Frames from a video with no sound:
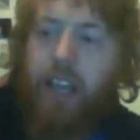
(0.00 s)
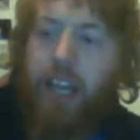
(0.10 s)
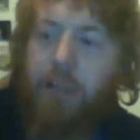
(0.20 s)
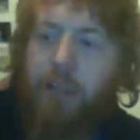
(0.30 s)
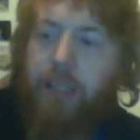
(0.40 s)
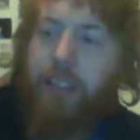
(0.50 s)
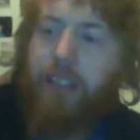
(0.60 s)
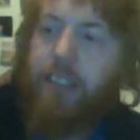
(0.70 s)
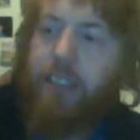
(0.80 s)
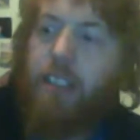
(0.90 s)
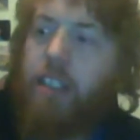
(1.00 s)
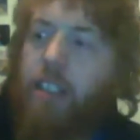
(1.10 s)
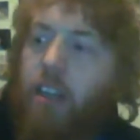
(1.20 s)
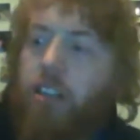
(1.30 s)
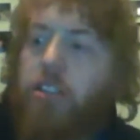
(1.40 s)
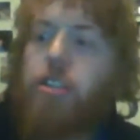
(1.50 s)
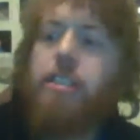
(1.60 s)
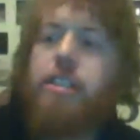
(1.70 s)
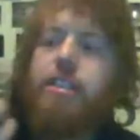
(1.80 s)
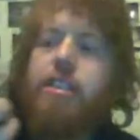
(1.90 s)
Anyway, on to
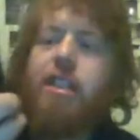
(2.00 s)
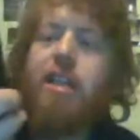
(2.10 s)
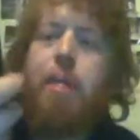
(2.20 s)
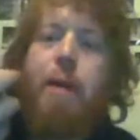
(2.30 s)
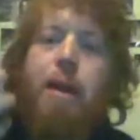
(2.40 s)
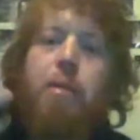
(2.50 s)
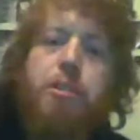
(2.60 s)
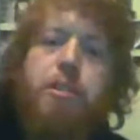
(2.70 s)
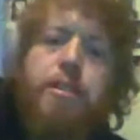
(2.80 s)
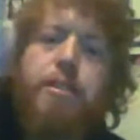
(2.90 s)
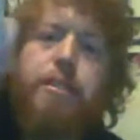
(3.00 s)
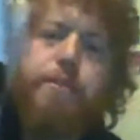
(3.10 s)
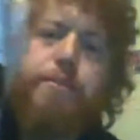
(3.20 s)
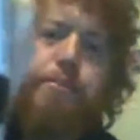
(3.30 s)
the Cap House.